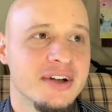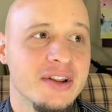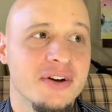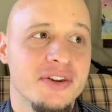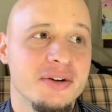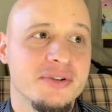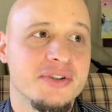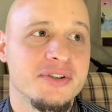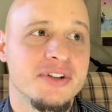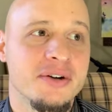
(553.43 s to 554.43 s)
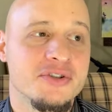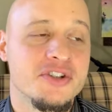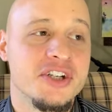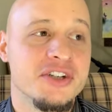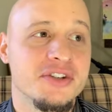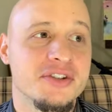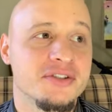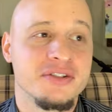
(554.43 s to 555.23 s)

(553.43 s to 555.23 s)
I thought that was genius.